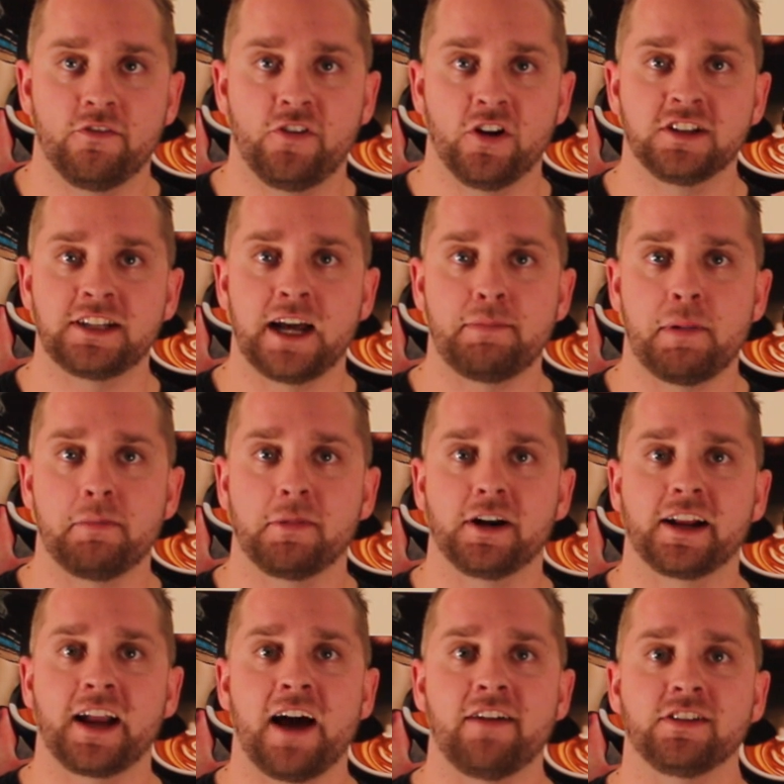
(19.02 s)
First up, I'm
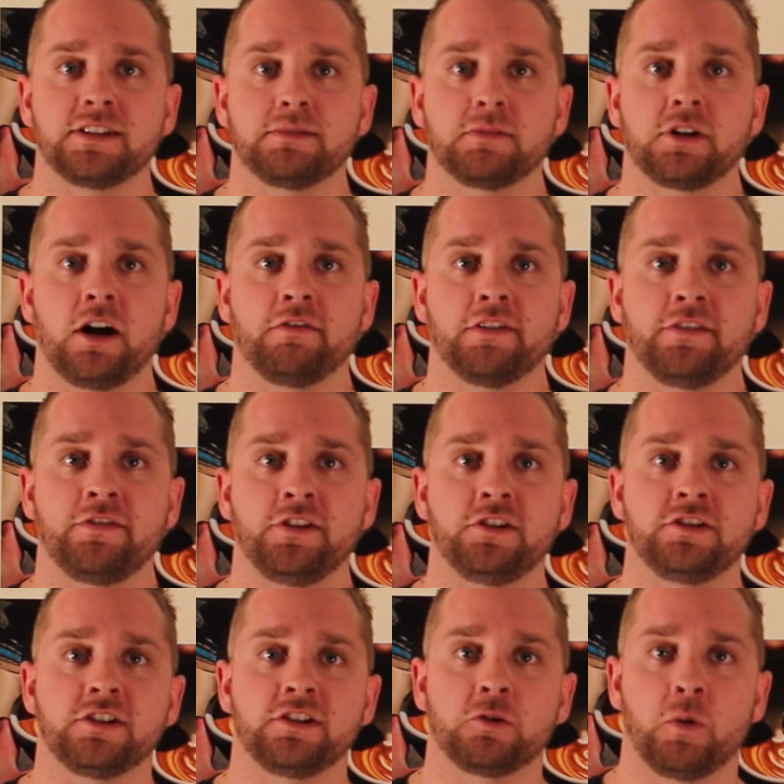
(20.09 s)
going to cover some Coffee
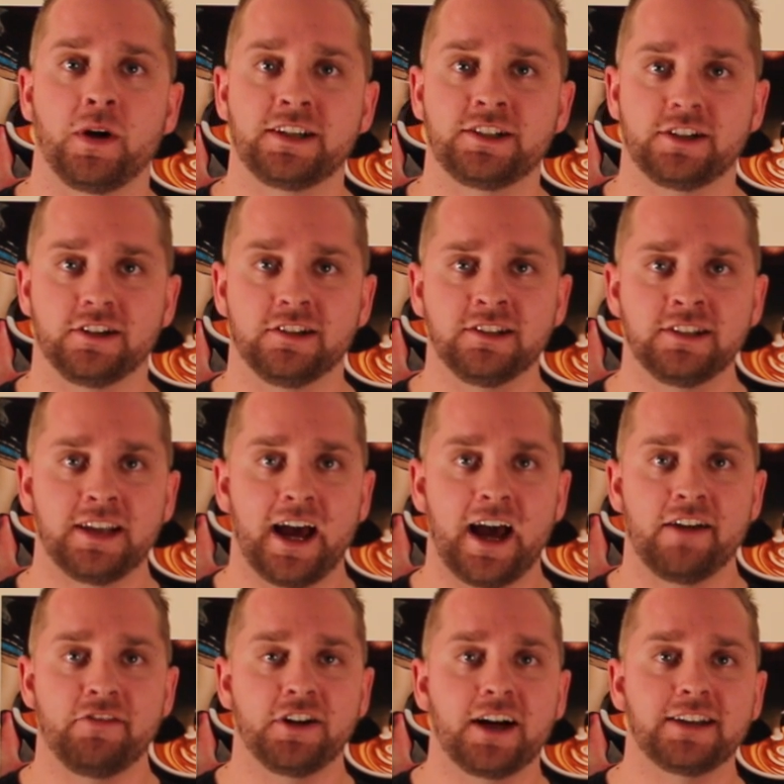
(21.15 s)
Fusion questions.
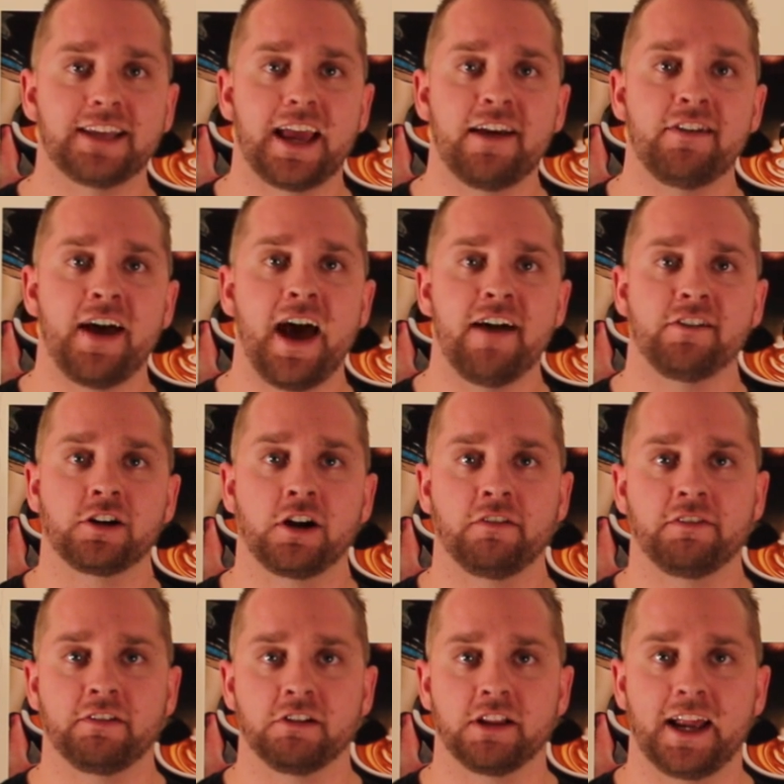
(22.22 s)
If you guys ever have a
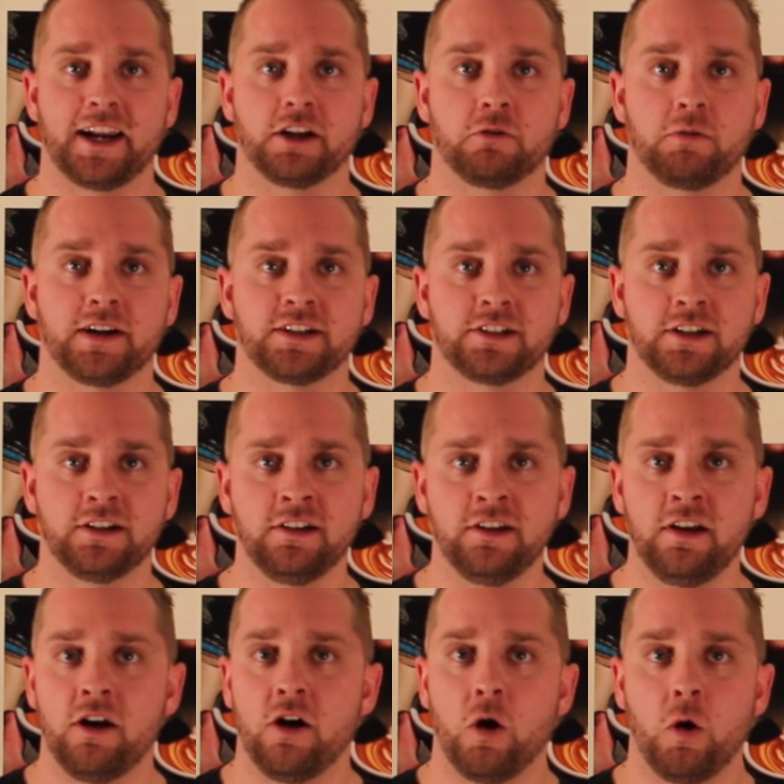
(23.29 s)
coffee related question,
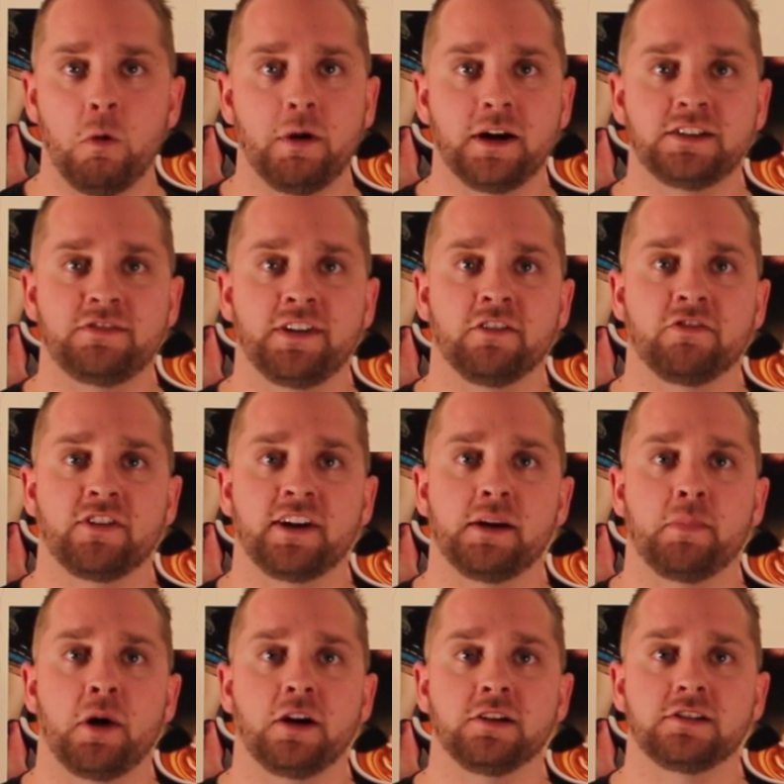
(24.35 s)
always feel free to
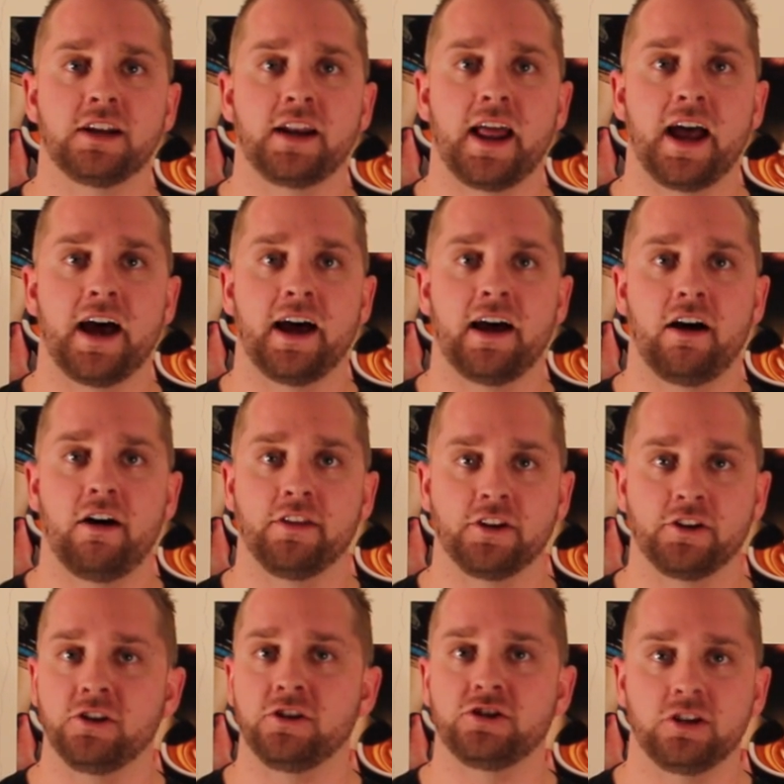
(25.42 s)
post it on the
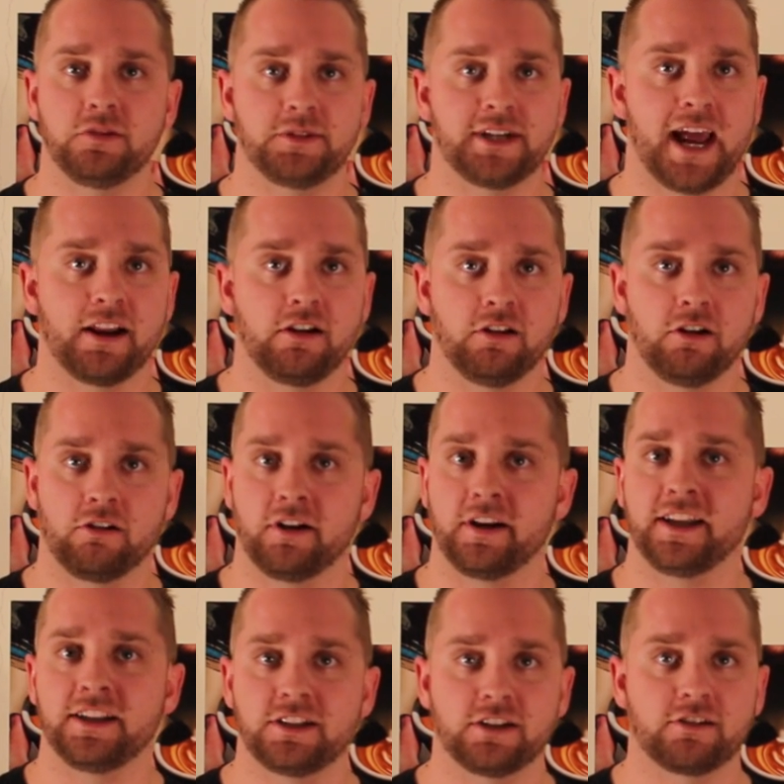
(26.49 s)
YouTube channel or on
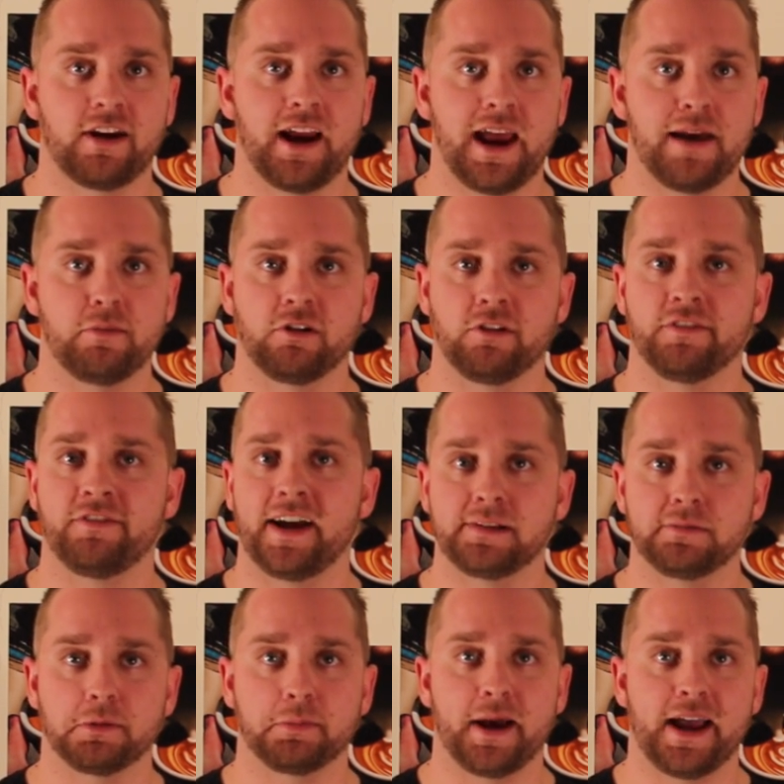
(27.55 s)
Instagram or on the
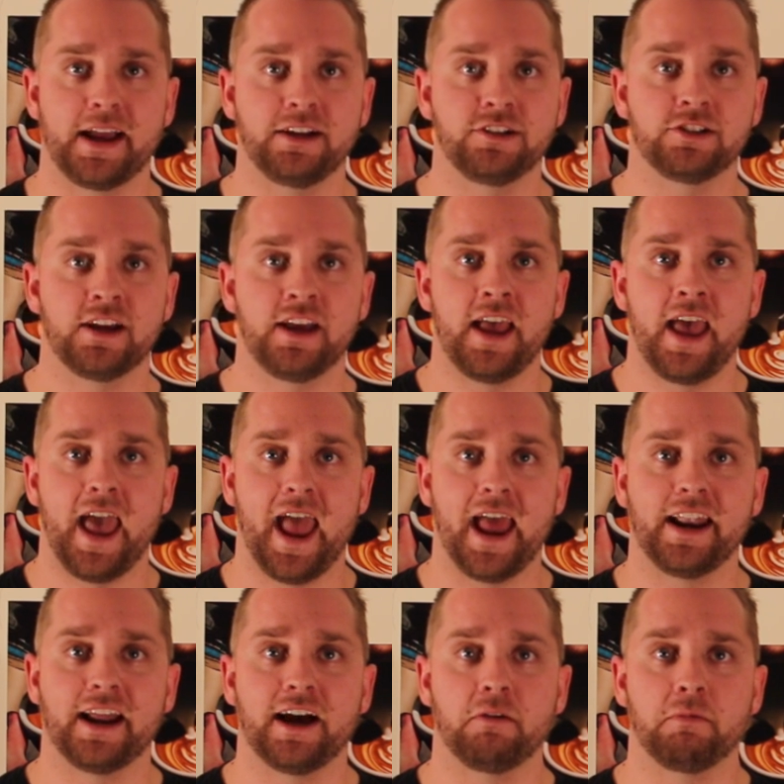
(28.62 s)
Facebook page,
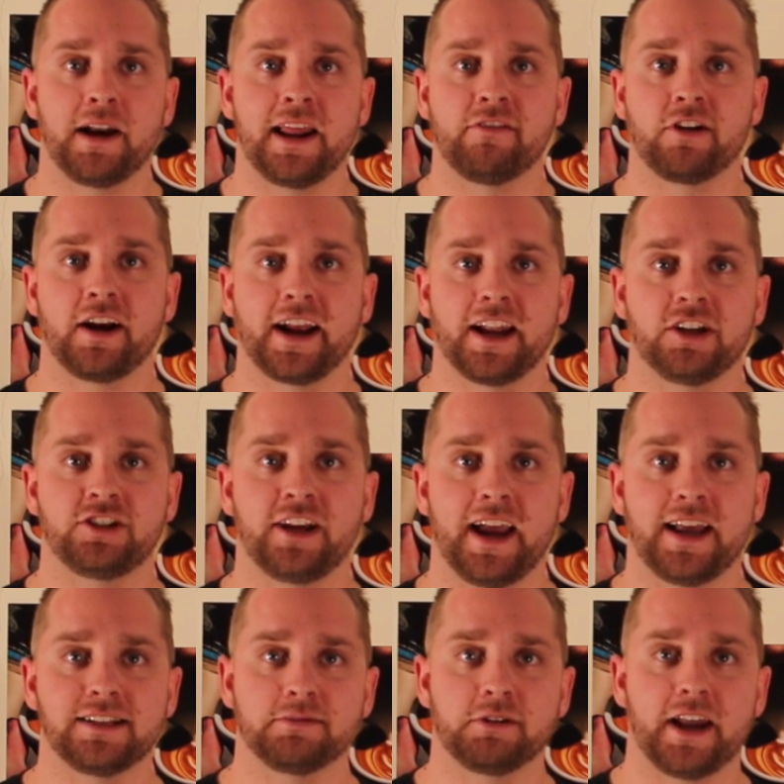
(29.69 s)
and whenever I get a
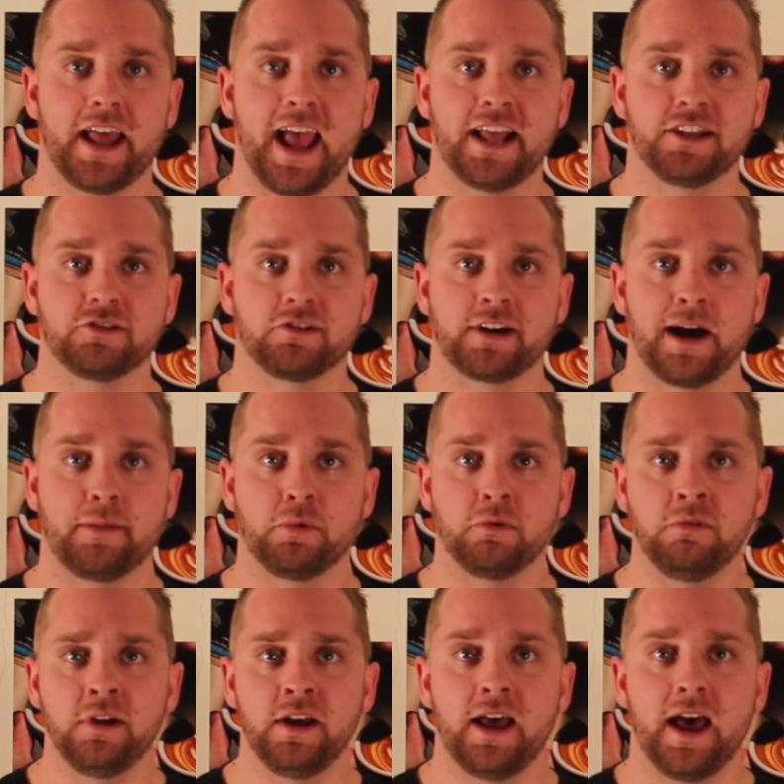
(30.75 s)
chance I'm going to answer a
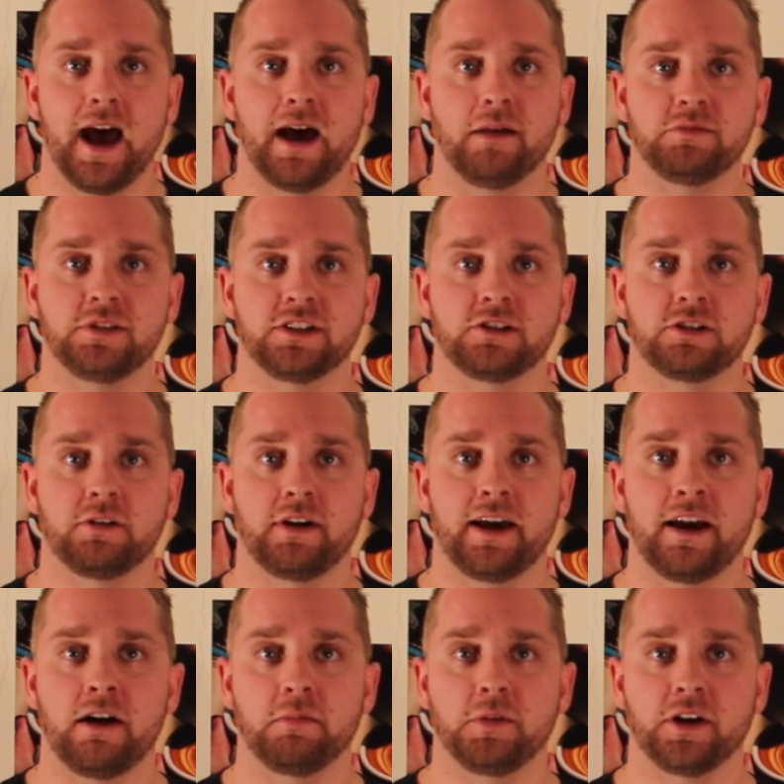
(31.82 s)
couple just to
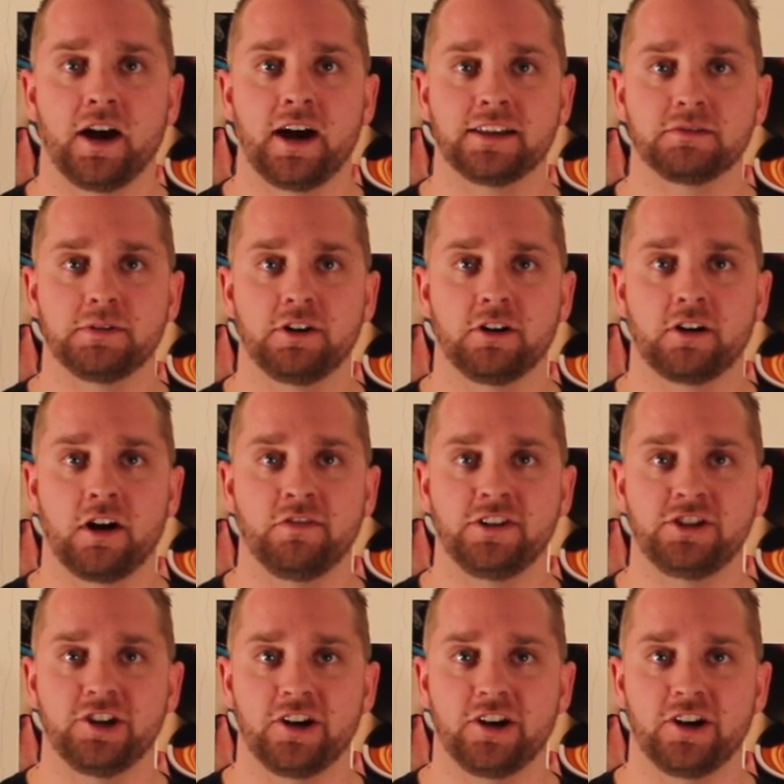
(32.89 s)
help you guys with your coffee